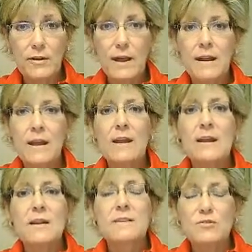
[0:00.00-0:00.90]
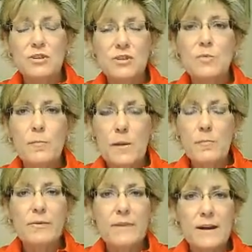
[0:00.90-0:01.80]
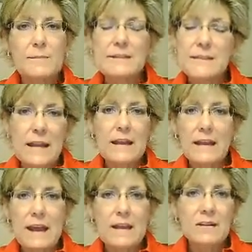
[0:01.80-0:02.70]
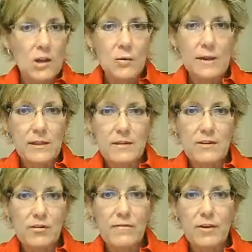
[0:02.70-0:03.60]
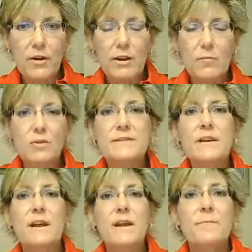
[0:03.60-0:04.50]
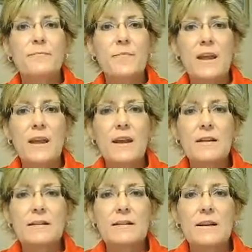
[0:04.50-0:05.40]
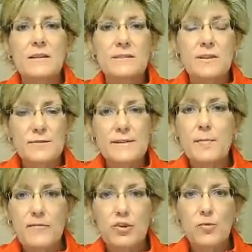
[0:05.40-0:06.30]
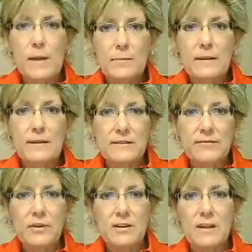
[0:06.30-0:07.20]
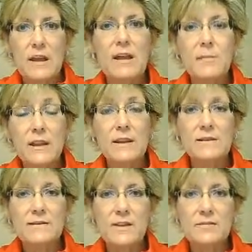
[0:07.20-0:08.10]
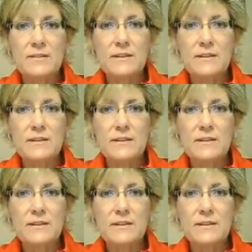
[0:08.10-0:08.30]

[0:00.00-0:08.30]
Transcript: Okay? So just remember that I'm saying that knowing that there are variables. And so some of you may be different because of those